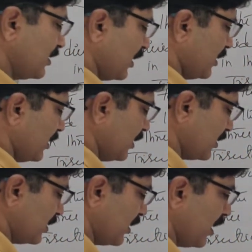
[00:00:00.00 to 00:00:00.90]
will say that
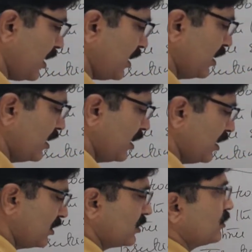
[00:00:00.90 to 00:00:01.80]
this is A
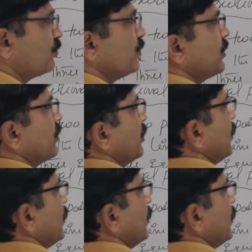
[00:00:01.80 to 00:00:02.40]
and this is B.